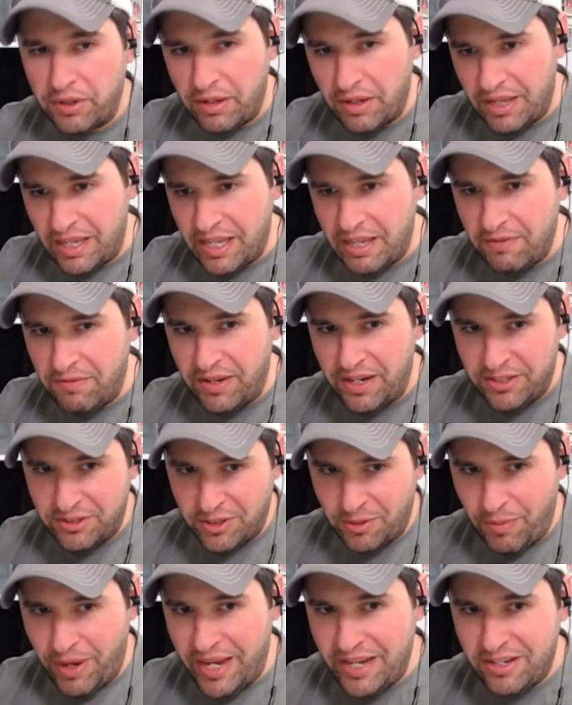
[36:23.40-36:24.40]
even as
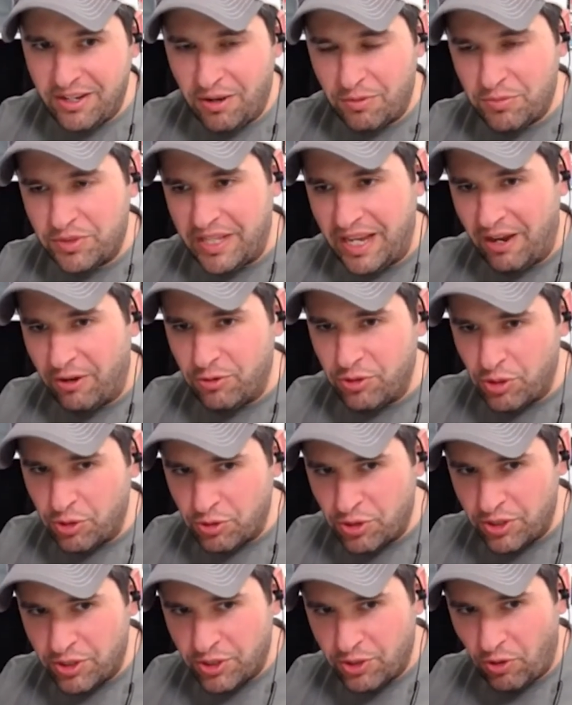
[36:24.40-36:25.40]
demand comes down, you're
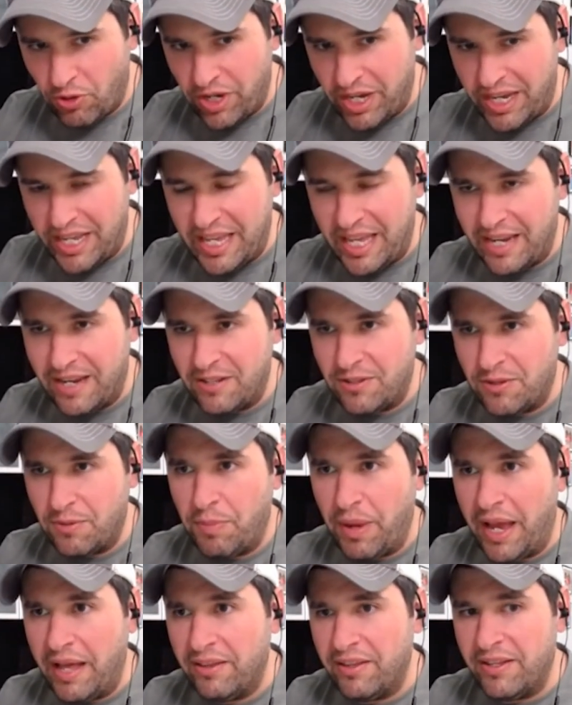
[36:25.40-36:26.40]
just starting to get into
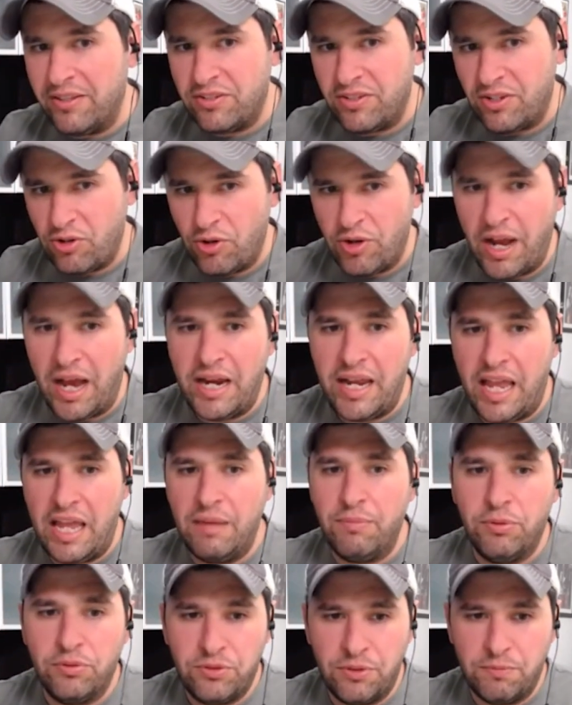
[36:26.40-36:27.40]
balance and you're not able
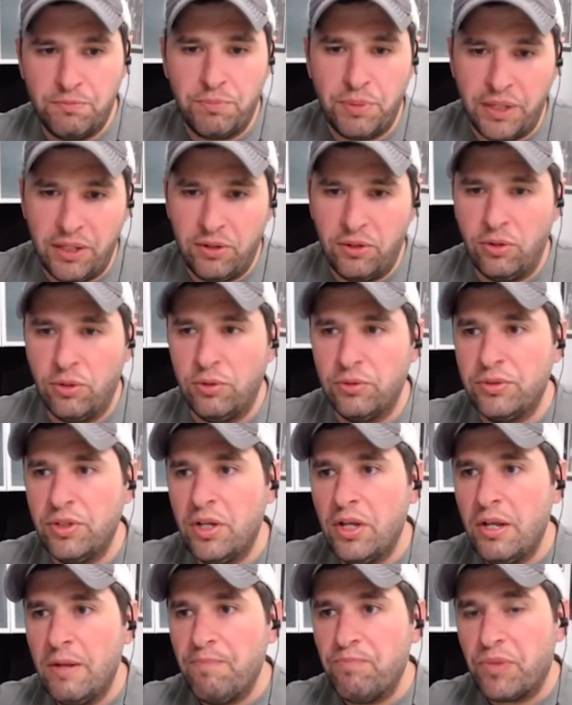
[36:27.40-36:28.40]
to build
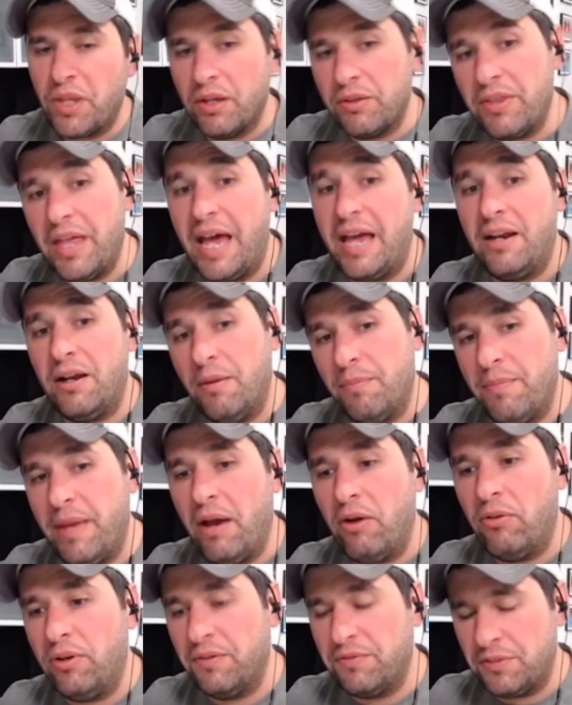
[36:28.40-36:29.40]
that amount
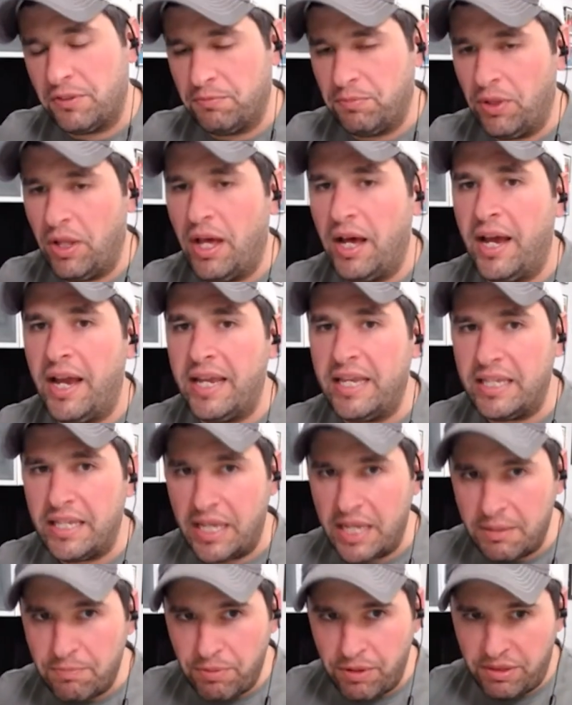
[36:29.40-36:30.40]
of supply,
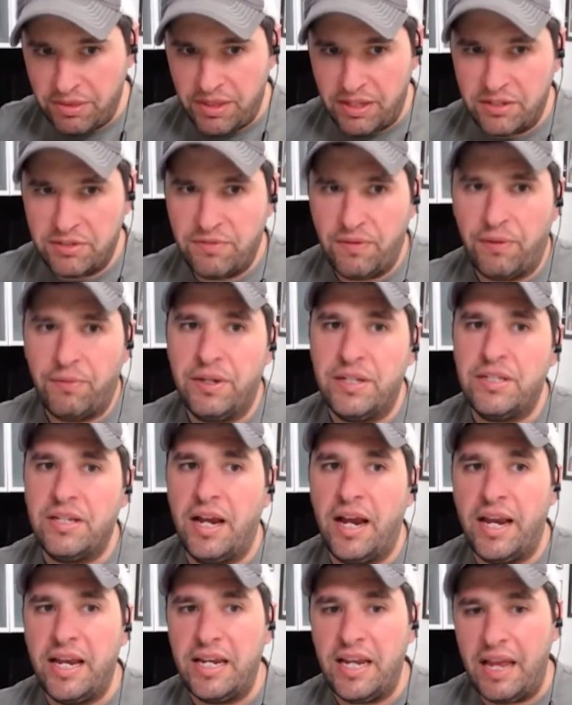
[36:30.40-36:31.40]
keeping things very
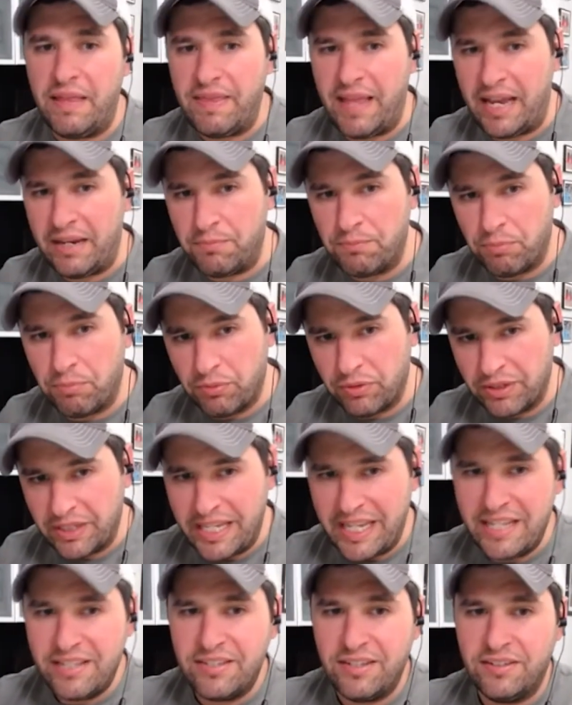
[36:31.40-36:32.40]
tight. And that
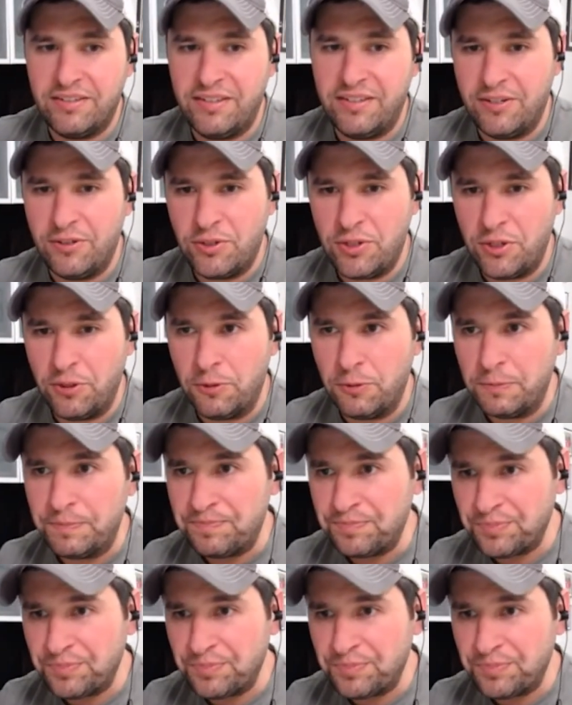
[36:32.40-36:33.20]
leads us into